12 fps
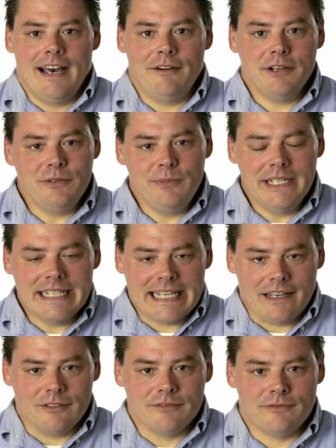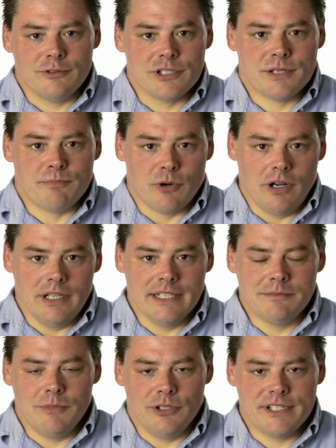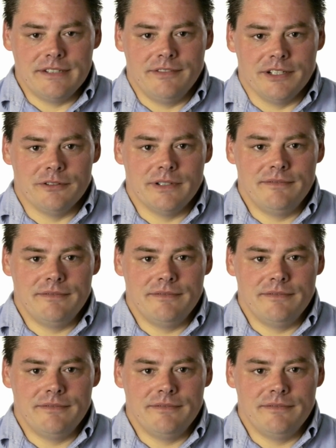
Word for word: How can we account for a sprawling multi-vendor